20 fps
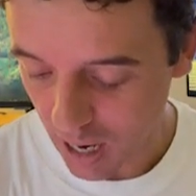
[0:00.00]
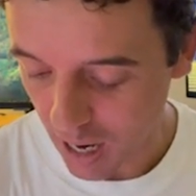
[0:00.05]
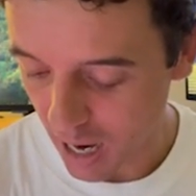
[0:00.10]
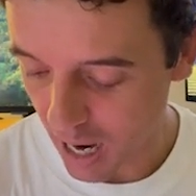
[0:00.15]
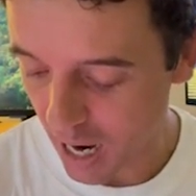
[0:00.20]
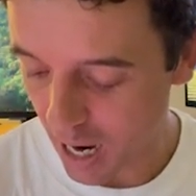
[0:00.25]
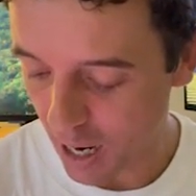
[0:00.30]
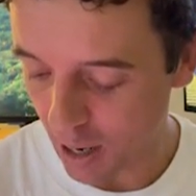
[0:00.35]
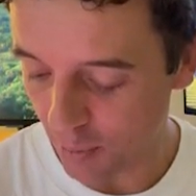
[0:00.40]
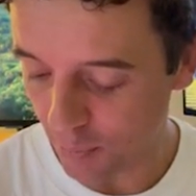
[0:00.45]

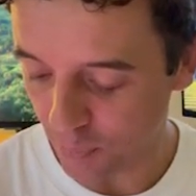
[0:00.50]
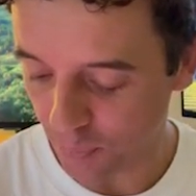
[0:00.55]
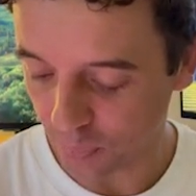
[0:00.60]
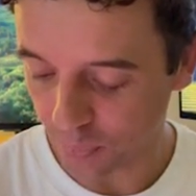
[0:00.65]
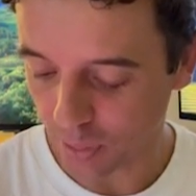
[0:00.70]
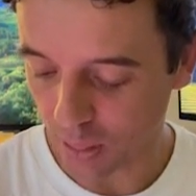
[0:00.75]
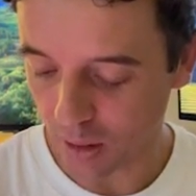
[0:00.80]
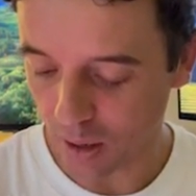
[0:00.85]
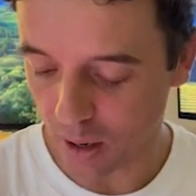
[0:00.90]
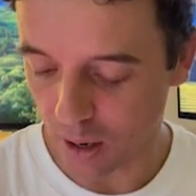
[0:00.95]

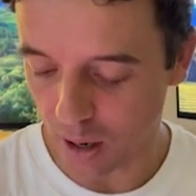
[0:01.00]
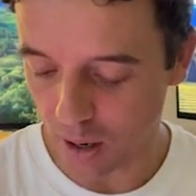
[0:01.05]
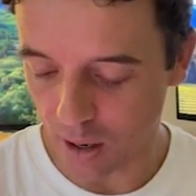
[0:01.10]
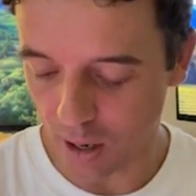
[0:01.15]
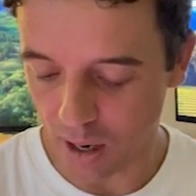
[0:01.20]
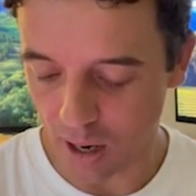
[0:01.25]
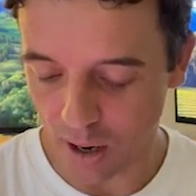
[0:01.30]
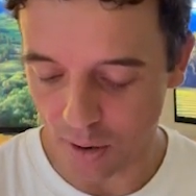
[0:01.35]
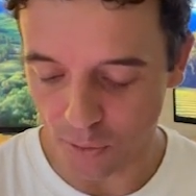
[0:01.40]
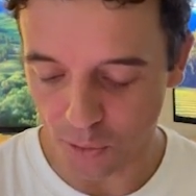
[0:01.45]

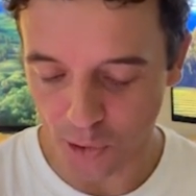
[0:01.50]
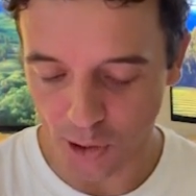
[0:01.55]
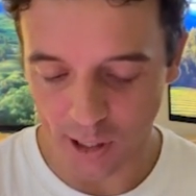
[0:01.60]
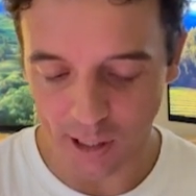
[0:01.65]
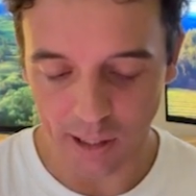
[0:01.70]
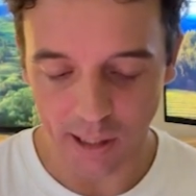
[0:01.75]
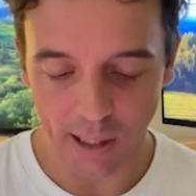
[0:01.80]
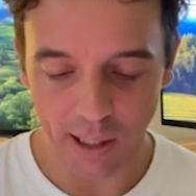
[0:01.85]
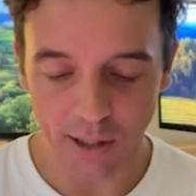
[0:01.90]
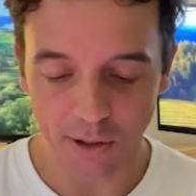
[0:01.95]
I
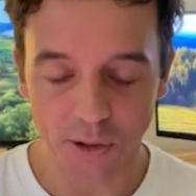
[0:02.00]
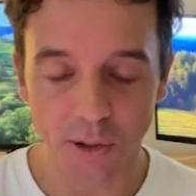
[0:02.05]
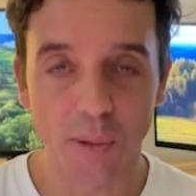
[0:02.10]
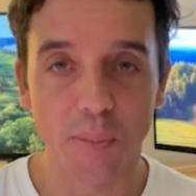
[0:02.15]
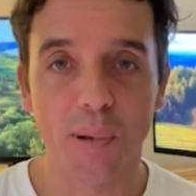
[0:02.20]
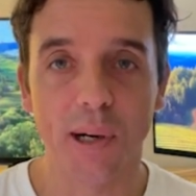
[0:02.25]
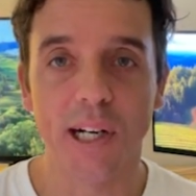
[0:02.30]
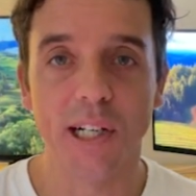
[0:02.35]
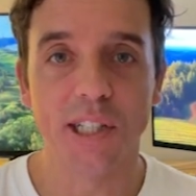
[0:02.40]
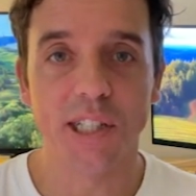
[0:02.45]
really do
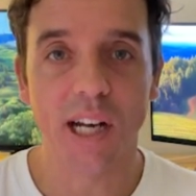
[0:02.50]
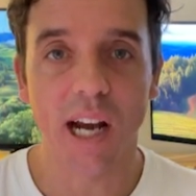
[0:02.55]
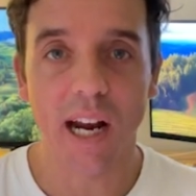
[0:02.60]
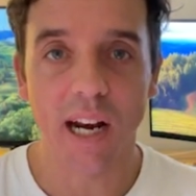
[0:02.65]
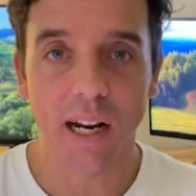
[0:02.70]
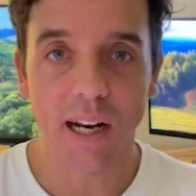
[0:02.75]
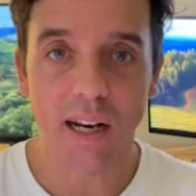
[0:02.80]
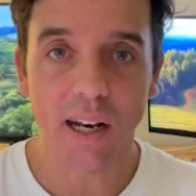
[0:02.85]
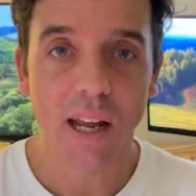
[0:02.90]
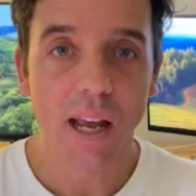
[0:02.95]
appreciate
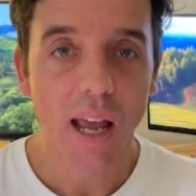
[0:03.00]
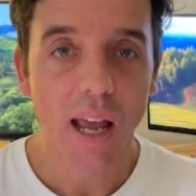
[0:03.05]
it.